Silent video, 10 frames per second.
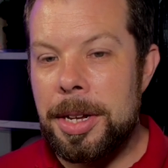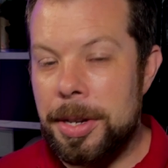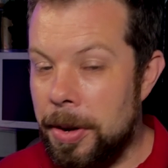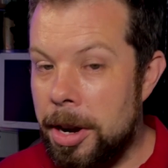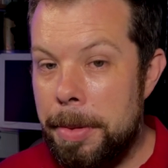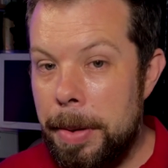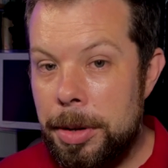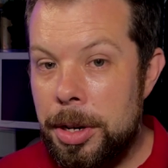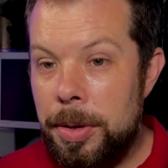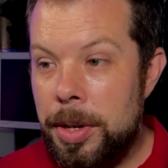It's not going to be able
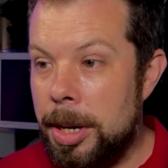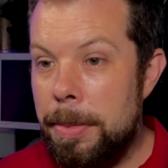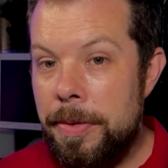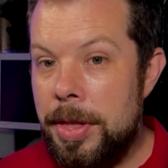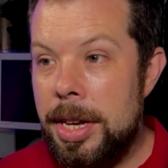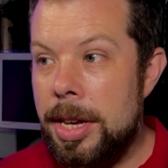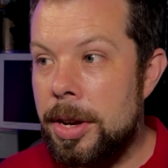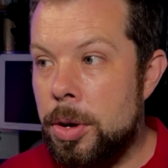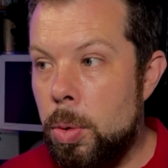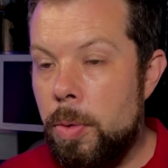to do some of
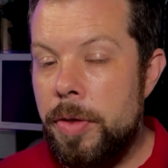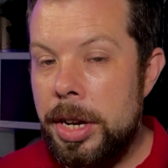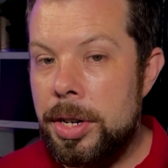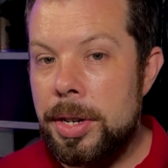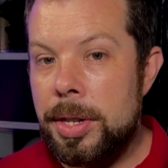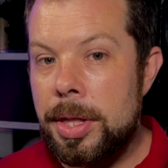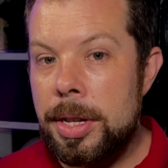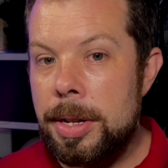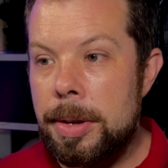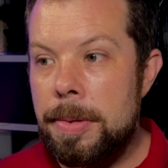the cool features
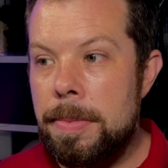that